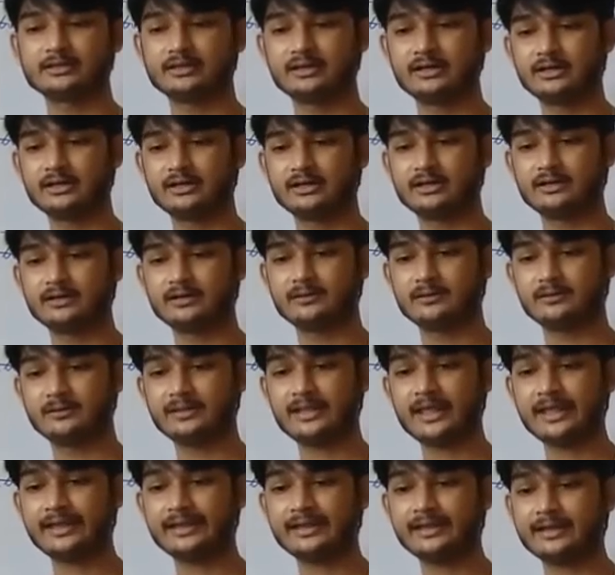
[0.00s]

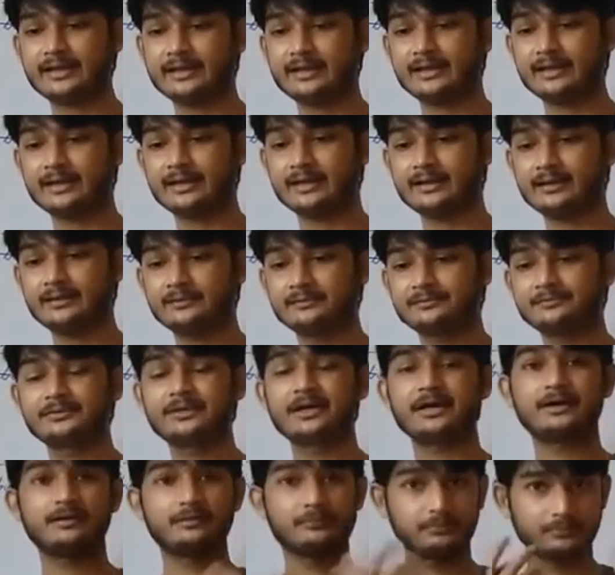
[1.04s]

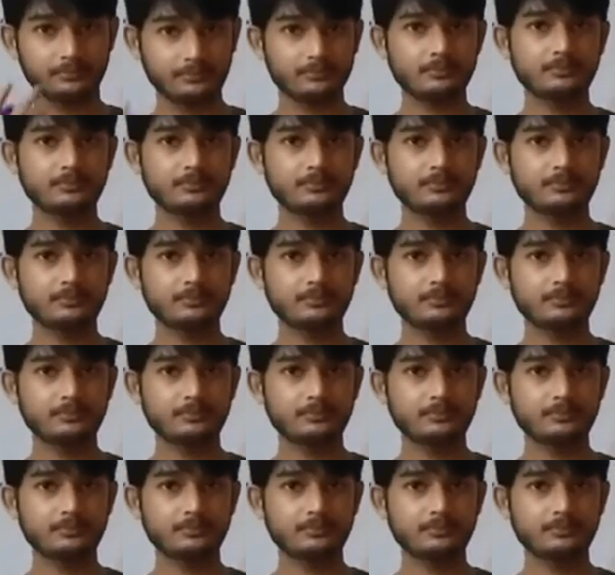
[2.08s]
The